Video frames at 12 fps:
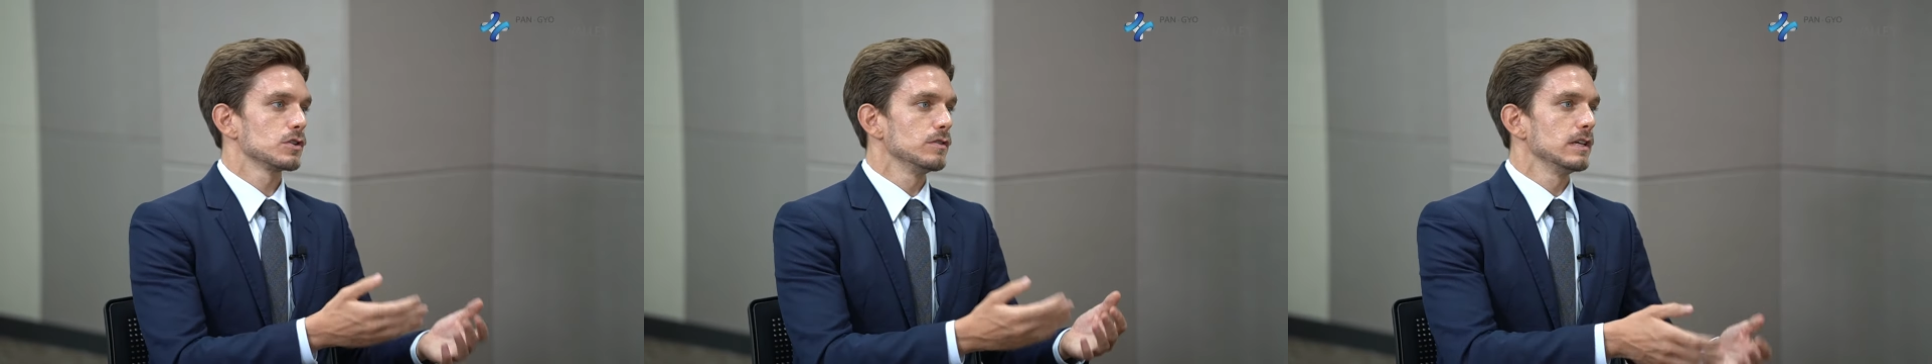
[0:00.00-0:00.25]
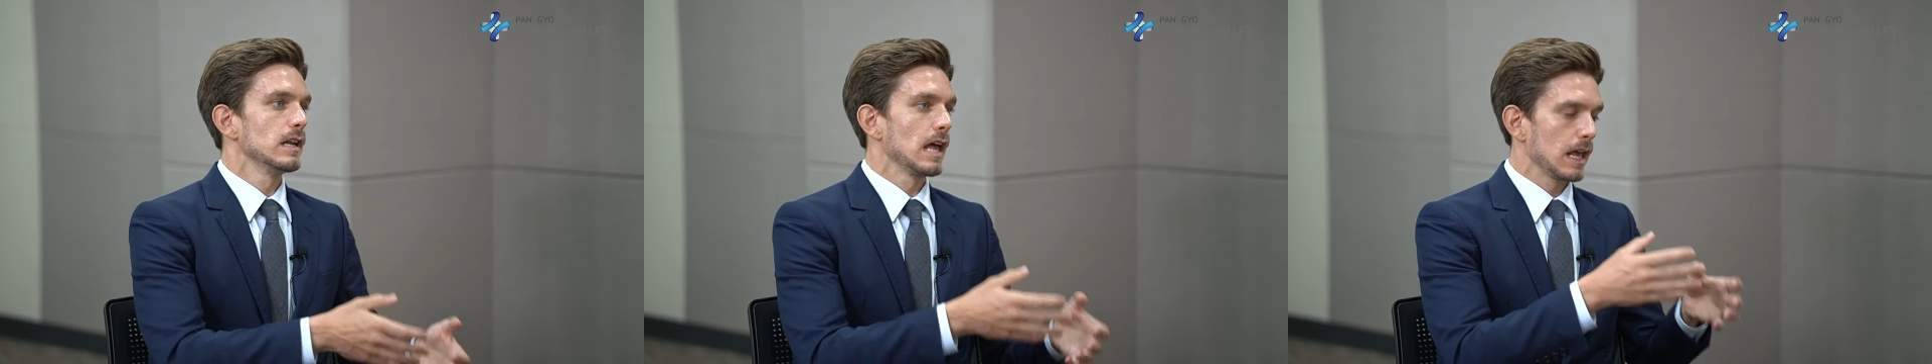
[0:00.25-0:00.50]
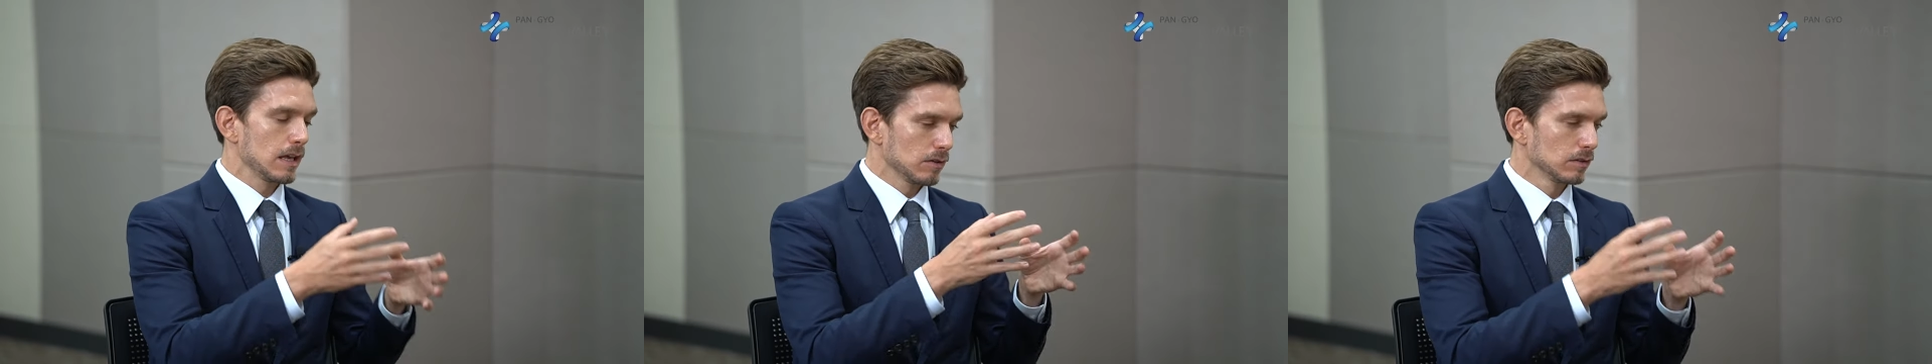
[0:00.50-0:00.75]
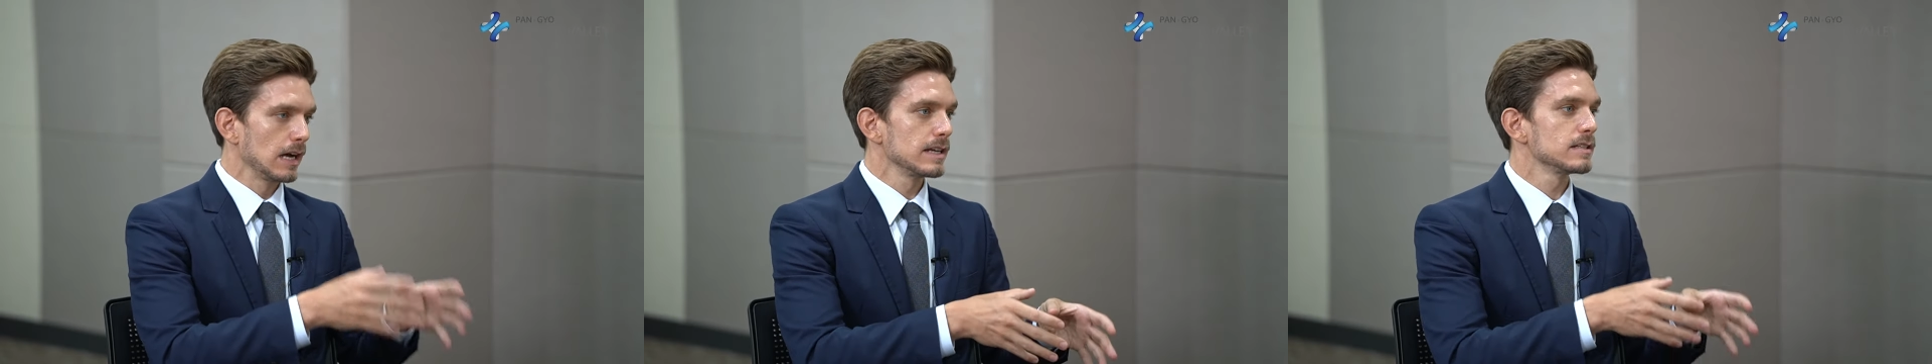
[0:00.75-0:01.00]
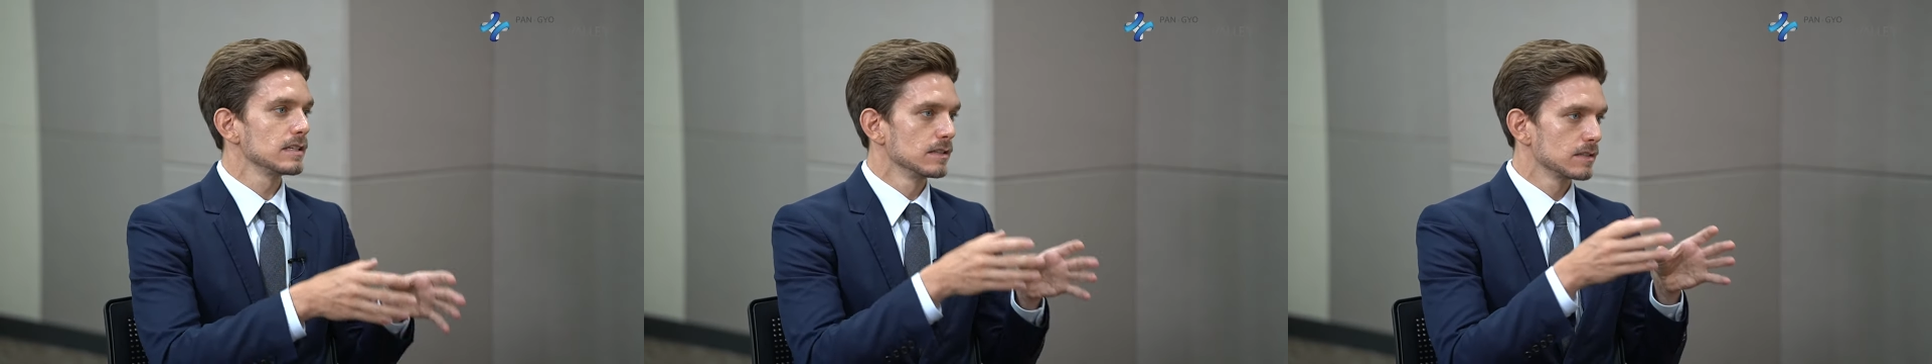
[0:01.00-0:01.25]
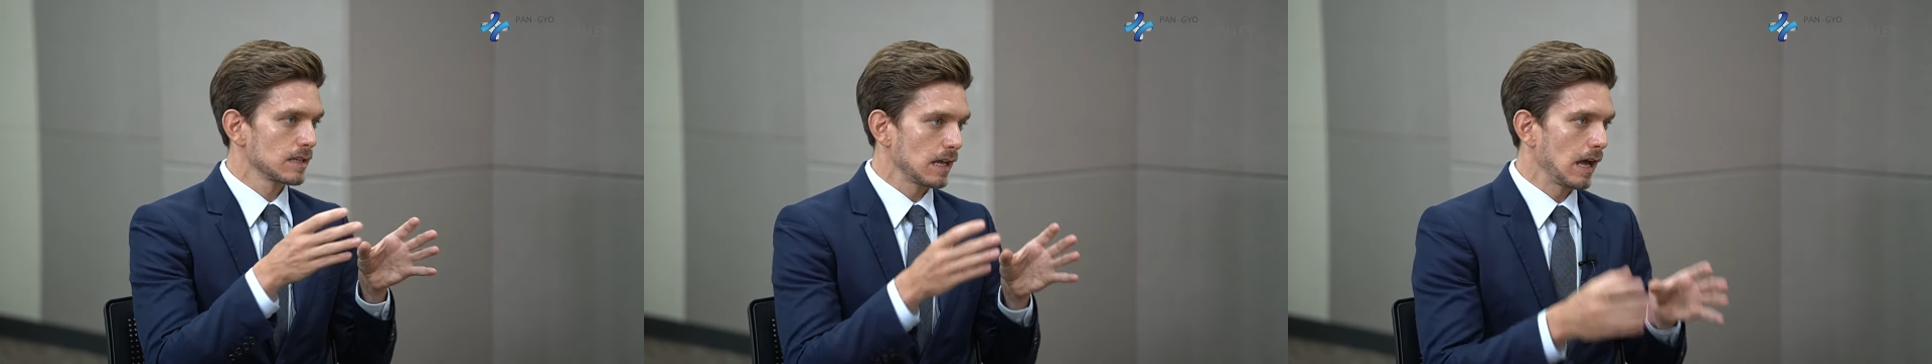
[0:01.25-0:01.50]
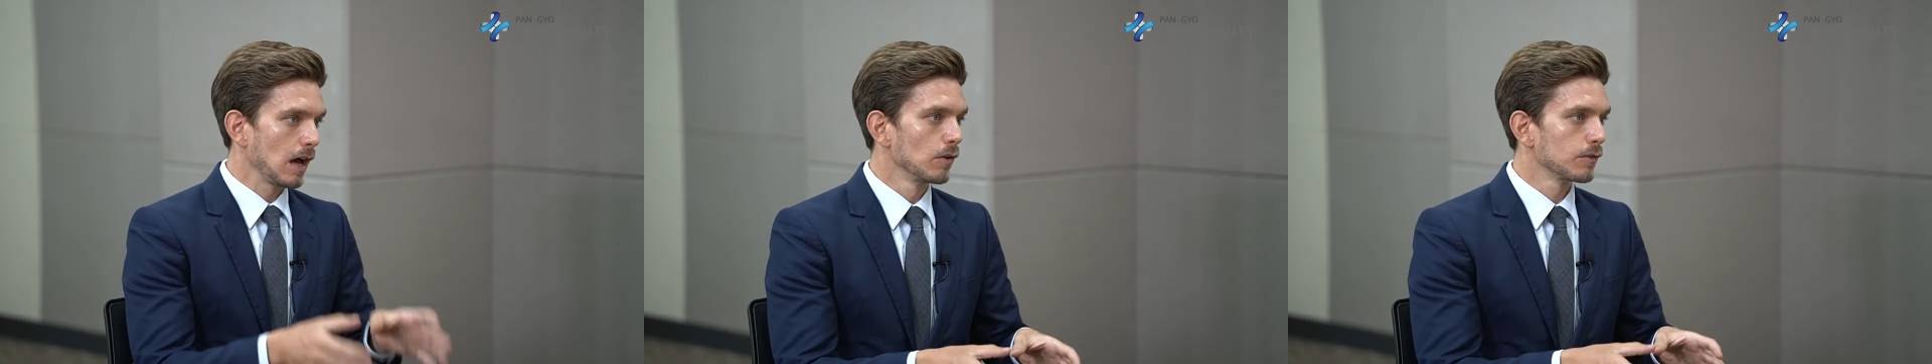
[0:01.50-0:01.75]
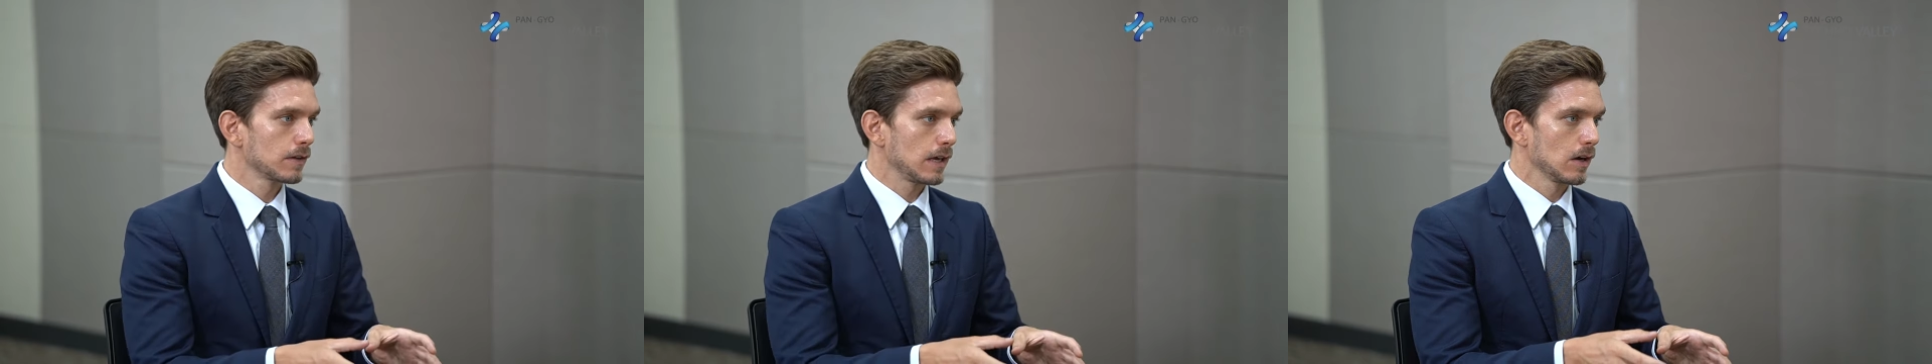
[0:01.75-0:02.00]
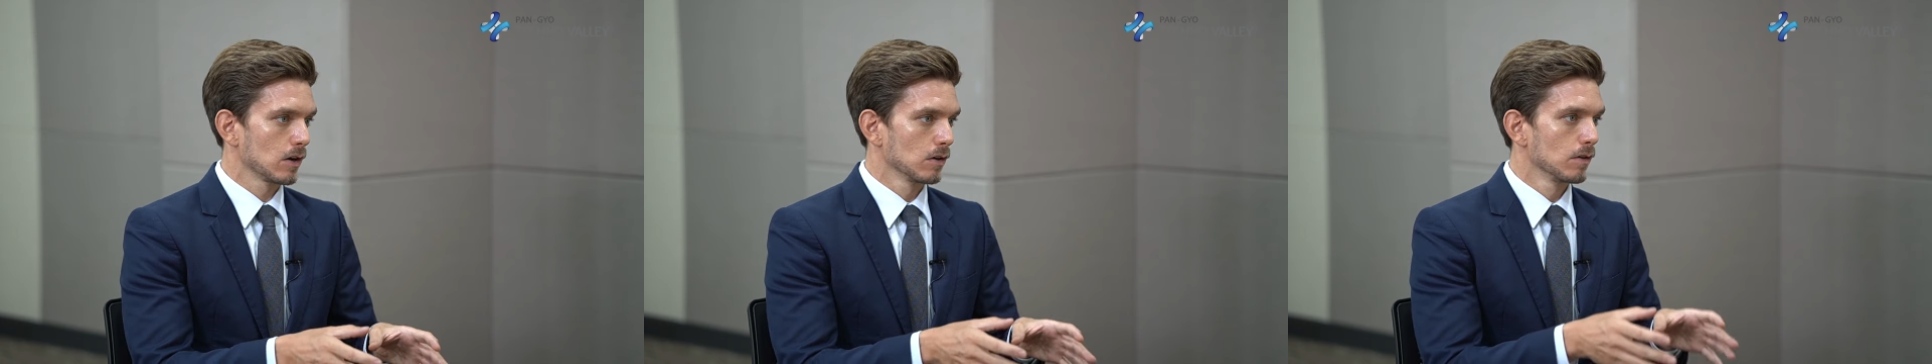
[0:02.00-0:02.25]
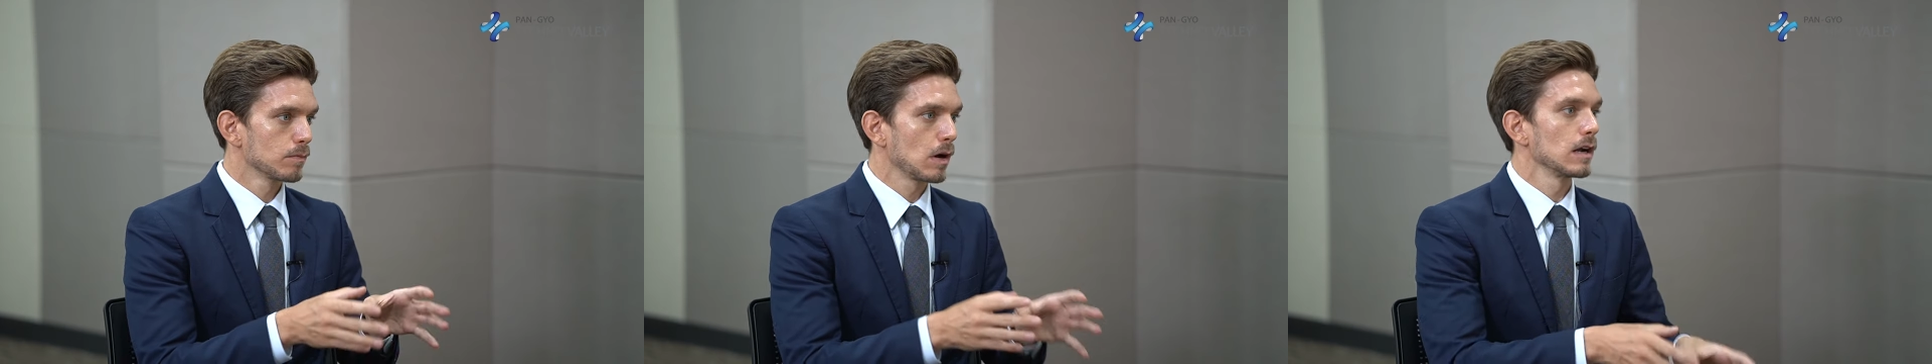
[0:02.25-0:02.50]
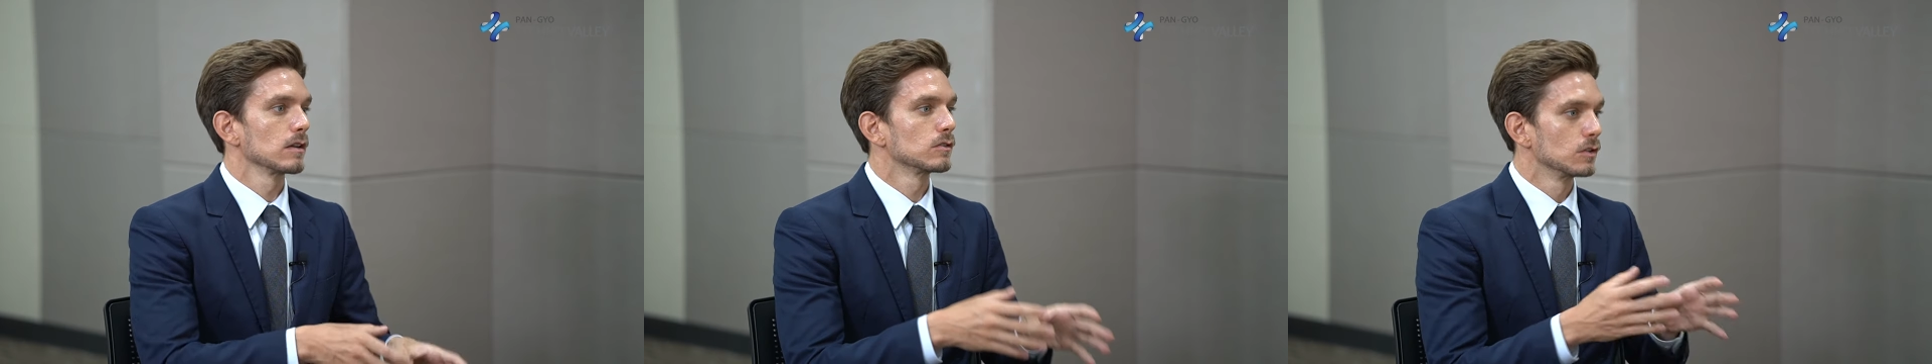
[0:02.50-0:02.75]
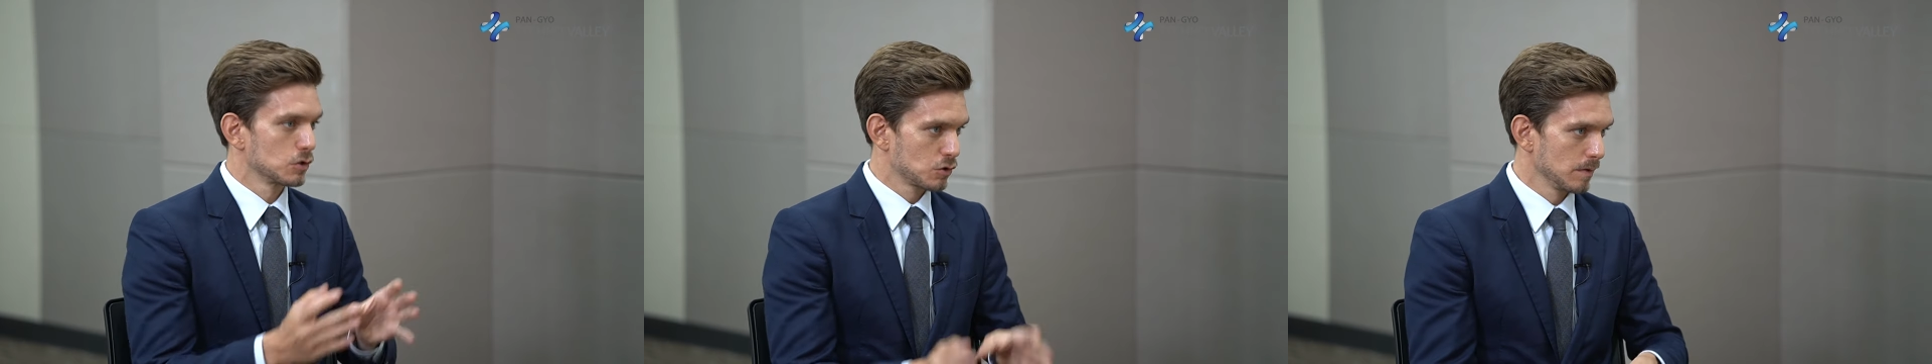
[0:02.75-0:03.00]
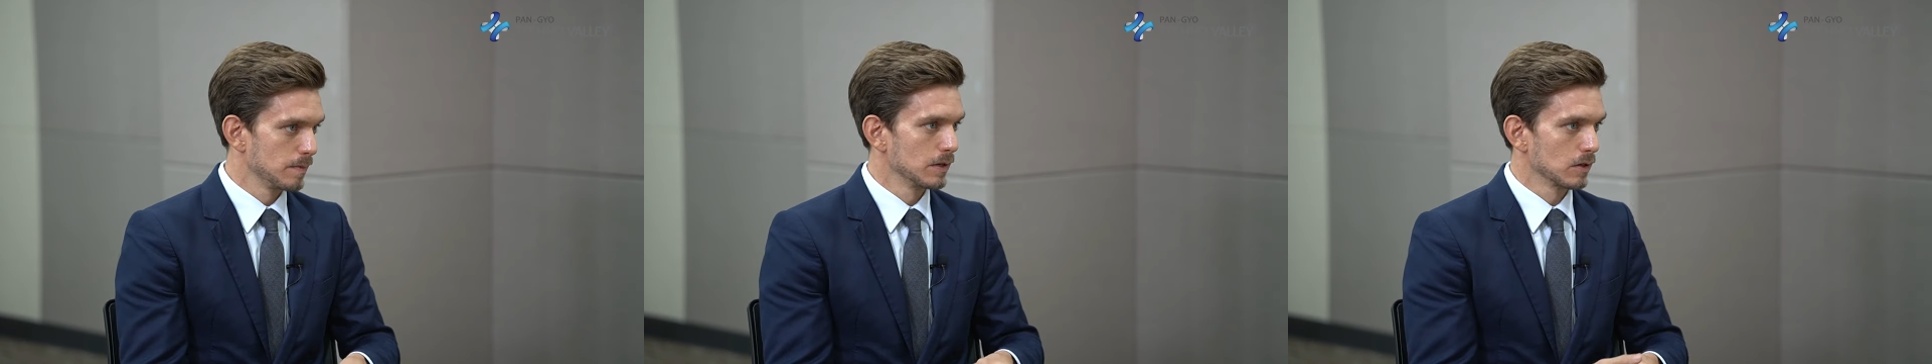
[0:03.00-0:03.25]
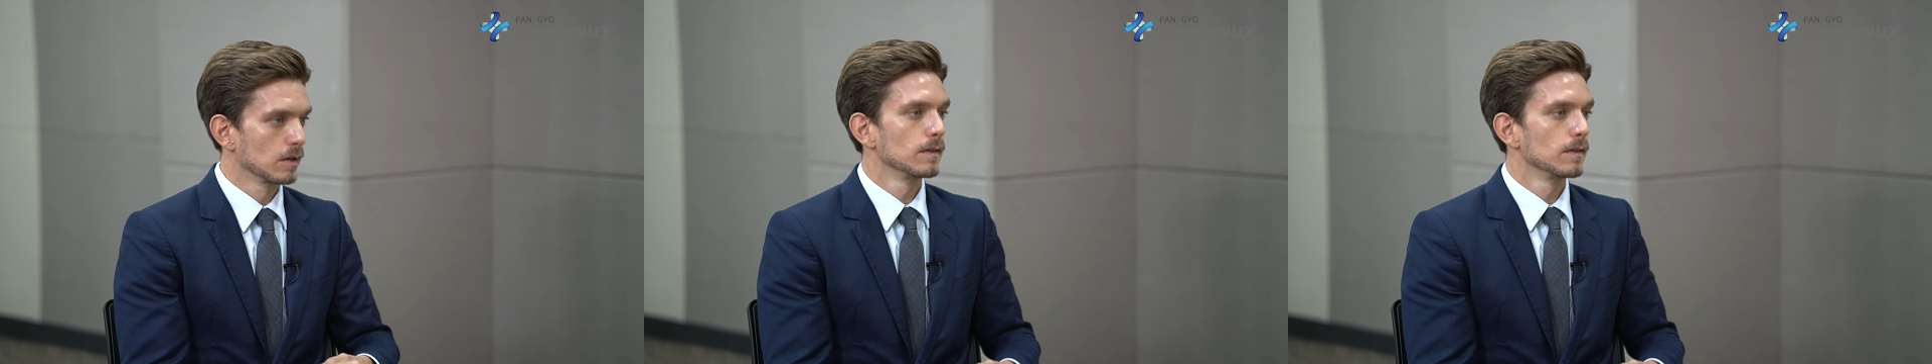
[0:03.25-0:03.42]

need a licensed healthcare product distributor.